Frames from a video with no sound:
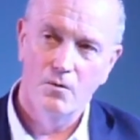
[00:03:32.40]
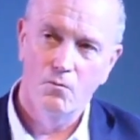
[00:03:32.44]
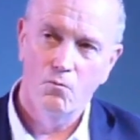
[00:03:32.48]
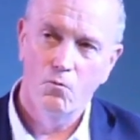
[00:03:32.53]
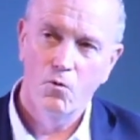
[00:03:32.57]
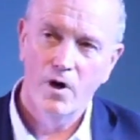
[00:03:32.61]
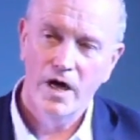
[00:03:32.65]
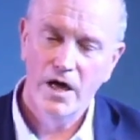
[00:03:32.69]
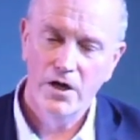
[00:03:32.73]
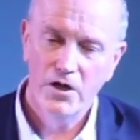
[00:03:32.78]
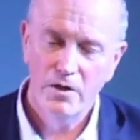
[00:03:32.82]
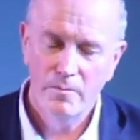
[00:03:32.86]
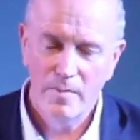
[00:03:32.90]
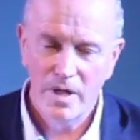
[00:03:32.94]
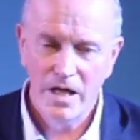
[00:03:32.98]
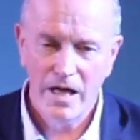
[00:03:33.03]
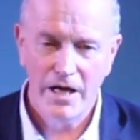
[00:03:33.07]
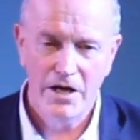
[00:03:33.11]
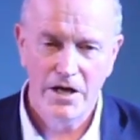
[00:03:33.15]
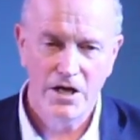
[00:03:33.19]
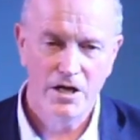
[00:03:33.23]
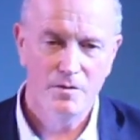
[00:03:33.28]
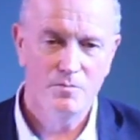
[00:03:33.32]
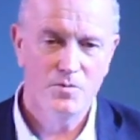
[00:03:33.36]
Where the
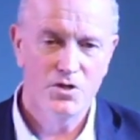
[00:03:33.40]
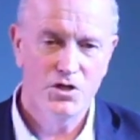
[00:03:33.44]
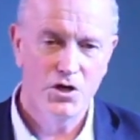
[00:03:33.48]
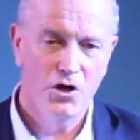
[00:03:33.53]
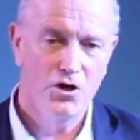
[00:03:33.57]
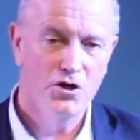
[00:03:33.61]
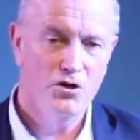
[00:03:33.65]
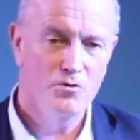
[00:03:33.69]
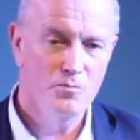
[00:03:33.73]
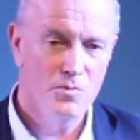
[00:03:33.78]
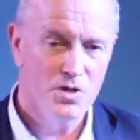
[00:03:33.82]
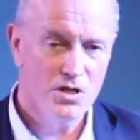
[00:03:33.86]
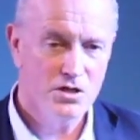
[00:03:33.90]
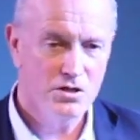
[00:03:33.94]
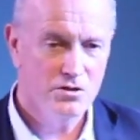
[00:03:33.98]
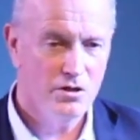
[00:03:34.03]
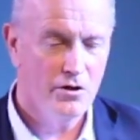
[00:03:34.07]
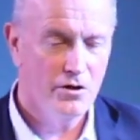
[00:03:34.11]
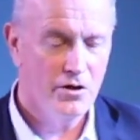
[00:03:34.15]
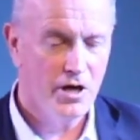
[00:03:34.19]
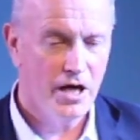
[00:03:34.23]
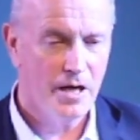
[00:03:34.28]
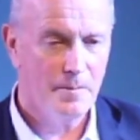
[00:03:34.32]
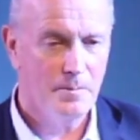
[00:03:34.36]
Millennium Dome has
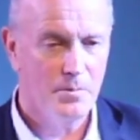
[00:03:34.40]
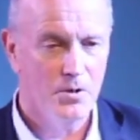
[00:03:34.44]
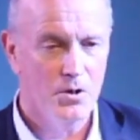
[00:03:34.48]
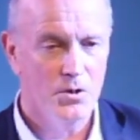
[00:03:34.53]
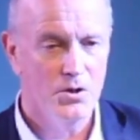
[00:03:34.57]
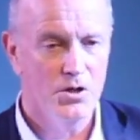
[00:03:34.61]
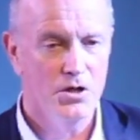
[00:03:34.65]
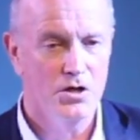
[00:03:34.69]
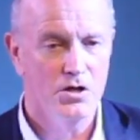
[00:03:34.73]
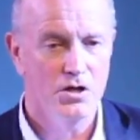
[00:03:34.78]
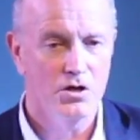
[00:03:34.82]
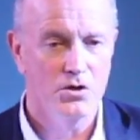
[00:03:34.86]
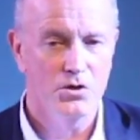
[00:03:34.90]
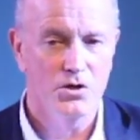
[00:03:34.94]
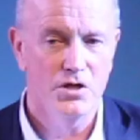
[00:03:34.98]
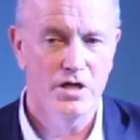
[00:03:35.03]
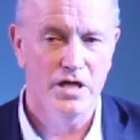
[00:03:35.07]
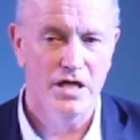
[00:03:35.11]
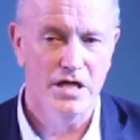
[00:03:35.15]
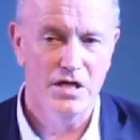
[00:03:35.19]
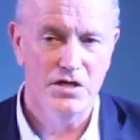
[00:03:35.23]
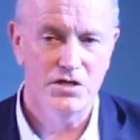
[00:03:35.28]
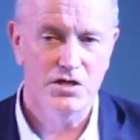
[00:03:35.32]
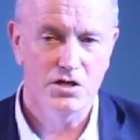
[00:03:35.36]
grown up on the
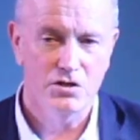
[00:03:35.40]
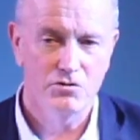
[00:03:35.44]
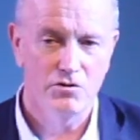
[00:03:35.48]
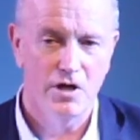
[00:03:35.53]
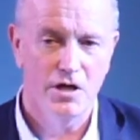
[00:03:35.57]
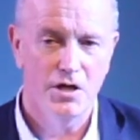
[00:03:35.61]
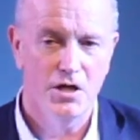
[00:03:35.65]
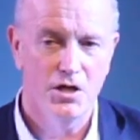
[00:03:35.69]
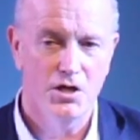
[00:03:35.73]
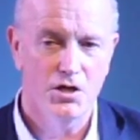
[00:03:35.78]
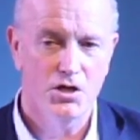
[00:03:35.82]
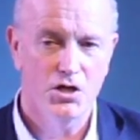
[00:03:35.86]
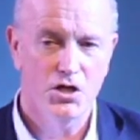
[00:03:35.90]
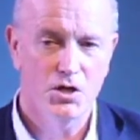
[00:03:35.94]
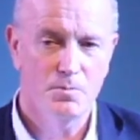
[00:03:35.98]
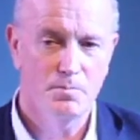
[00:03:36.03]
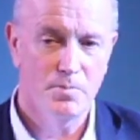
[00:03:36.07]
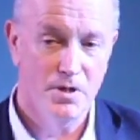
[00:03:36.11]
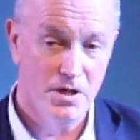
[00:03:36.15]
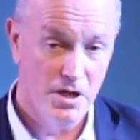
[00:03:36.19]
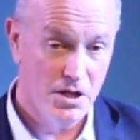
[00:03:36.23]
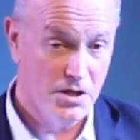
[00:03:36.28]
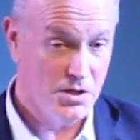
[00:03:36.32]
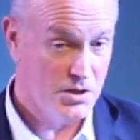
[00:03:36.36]
East Greenwich
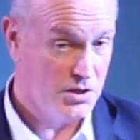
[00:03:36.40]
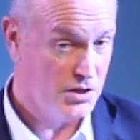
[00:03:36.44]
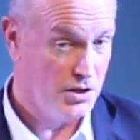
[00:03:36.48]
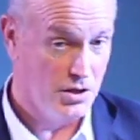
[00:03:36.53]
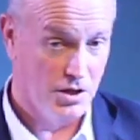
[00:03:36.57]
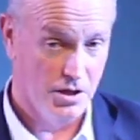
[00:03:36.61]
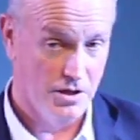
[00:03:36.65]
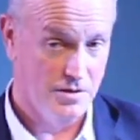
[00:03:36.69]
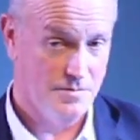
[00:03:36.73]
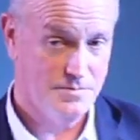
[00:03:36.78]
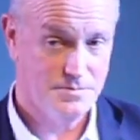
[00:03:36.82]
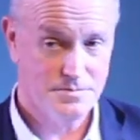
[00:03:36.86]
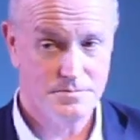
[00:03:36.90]
Peninsula